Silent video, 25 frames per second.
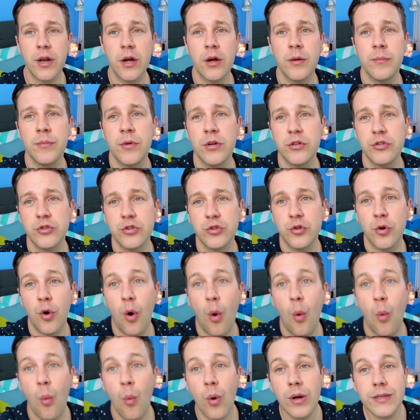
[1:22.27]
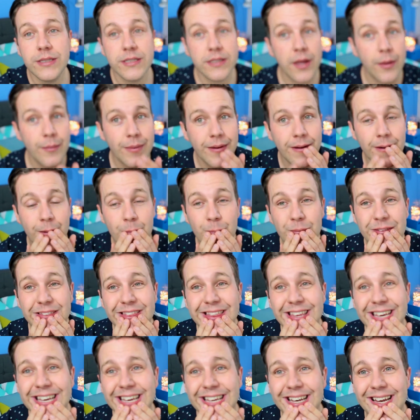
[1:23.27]
I'm not sure what's going on
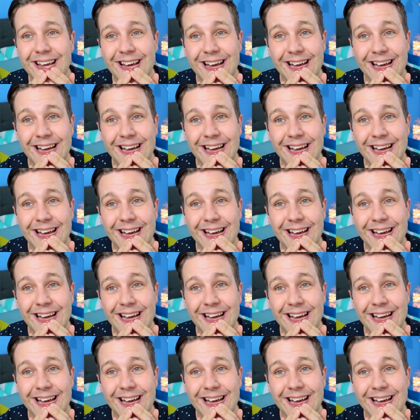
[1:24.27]
with it.